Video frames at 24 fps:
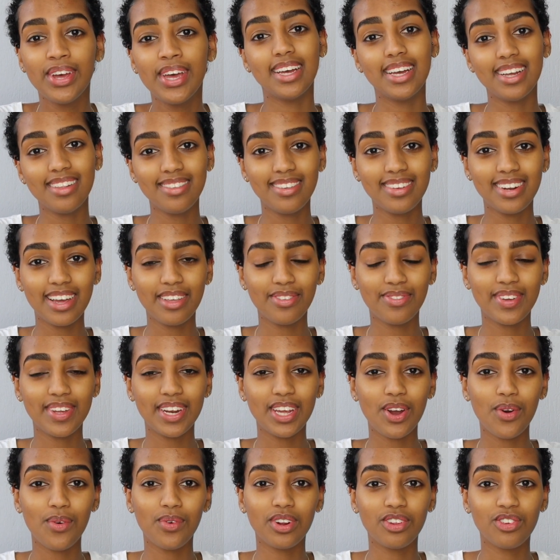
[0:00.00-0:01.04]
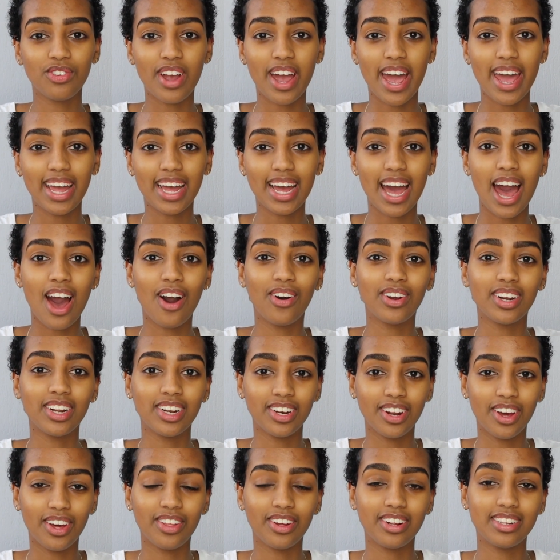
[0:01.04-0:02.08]
In today's video, we're trying out
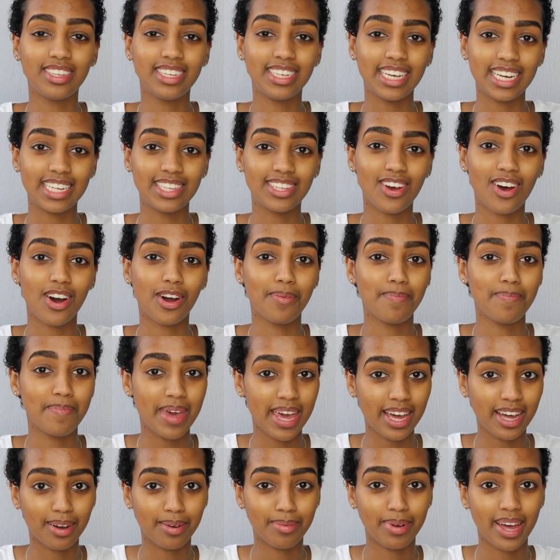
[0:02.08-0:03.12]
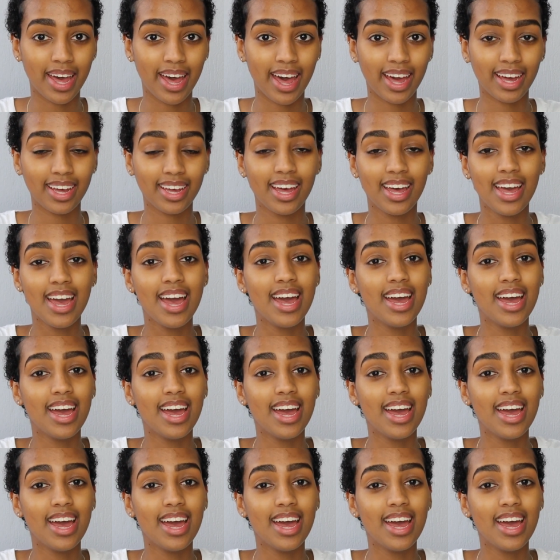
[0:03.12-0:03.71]
another TikTok makeup hack.